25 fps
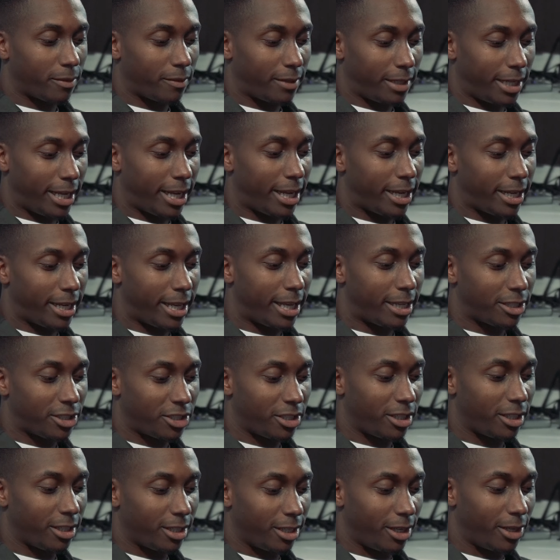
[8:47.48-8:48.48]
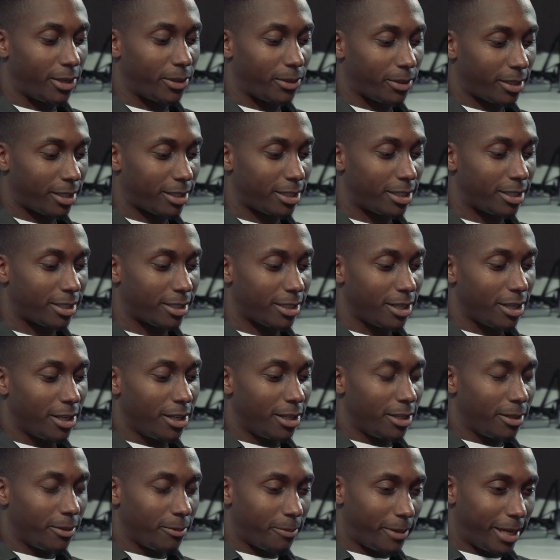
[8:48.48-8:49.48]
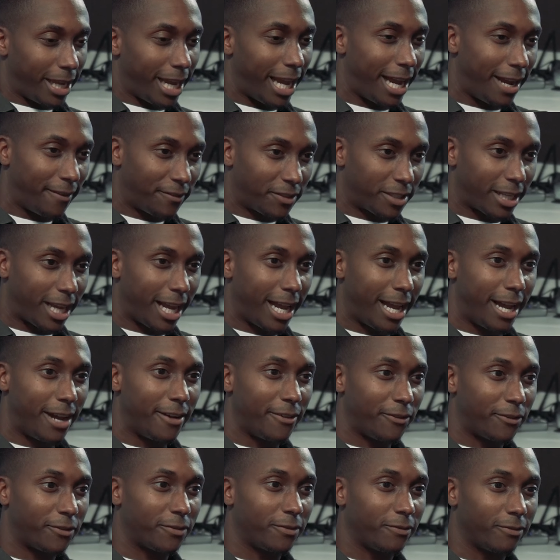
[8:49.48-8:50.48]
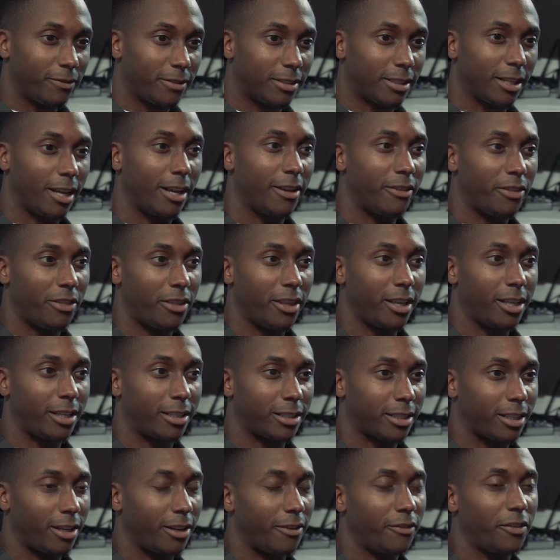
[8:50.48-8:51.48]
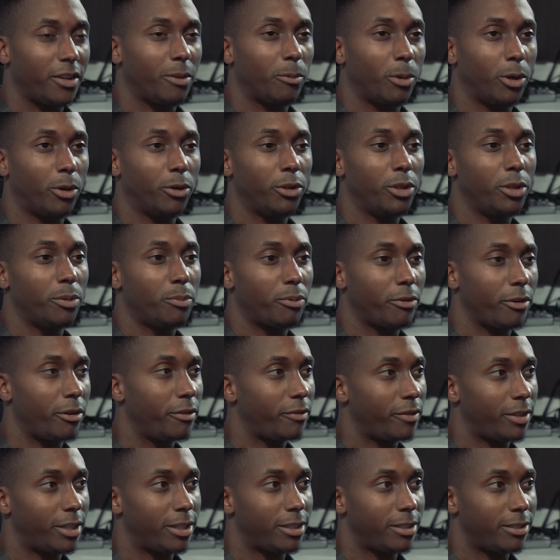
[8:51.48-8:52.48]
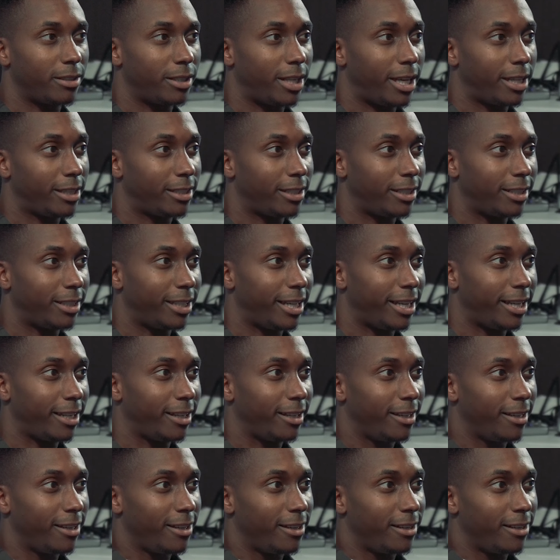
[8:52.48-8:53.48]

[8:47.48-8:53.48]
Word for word: with letting that shit go? It's just, we have to have certain things, and I think, well, who are you proving it to at the end of the day?